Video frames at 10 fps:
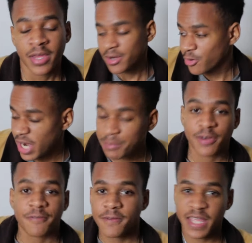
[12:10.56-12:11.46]
grab your
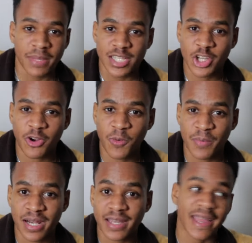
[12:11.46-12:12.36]
flaming choco
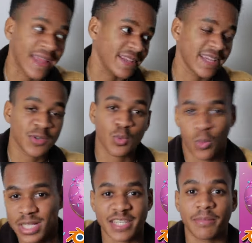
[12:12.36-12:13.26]
milk and get to
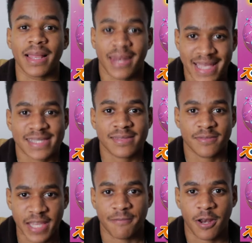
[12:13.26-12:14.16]
watching my last
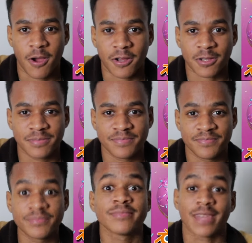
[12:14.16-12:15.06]
devlog.
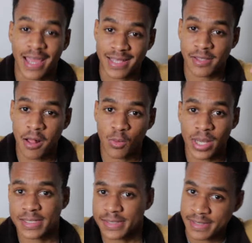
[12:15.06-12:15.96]
As
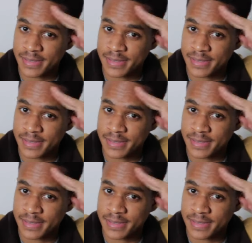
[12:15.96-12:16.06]
always,